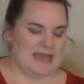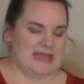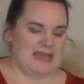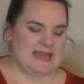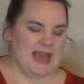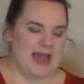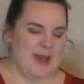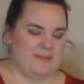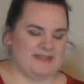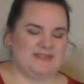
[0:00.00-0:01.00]
He
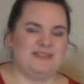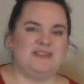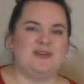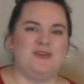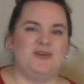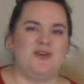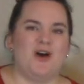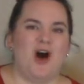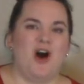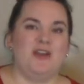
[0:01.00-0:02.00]
um, is
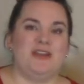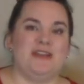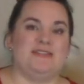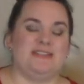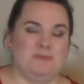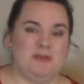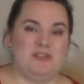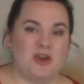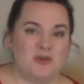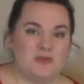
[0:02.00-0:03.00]
still on his tippy
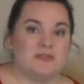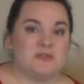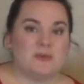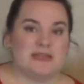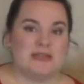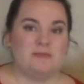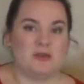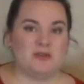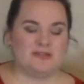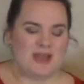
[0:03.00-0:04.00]
toes when he
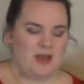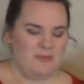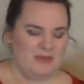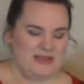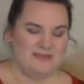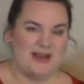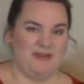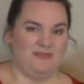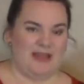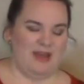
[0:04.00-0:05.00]
pulls up. He's
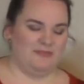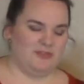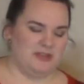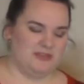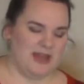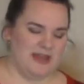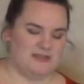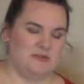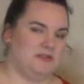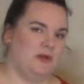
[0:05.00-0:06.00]
not flat-footed
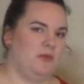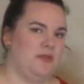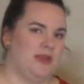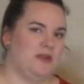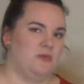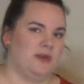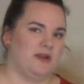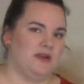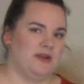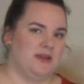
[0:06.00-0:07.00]
yet, so I don't think
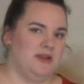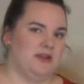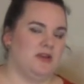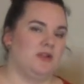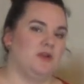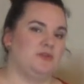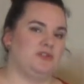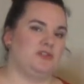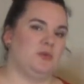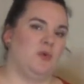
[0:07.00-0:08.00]
we're
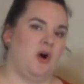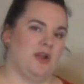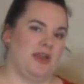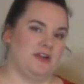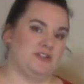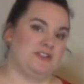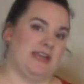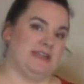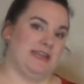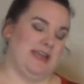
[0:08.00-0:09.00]
close to walking or
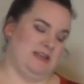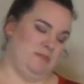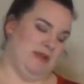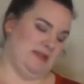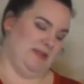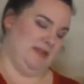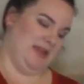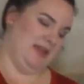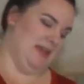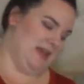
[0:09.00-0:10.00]
standing independently.
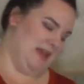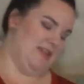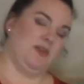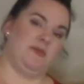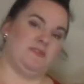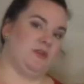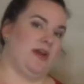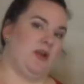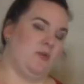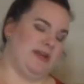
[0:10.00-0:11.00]
I think we've still
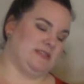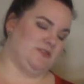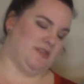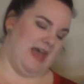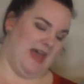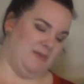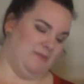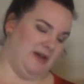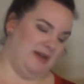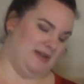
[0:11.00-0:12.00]
got a ways for
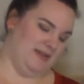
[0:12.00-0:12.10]
that, but